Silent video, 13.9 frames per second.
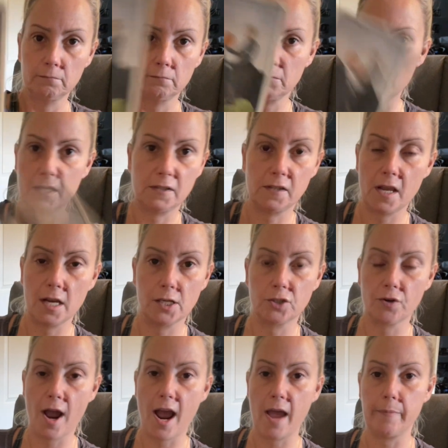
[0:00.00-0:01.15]
let's say,
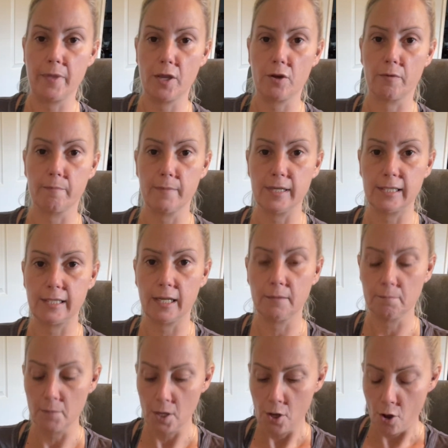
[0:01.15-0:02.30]
tribe that you're missing.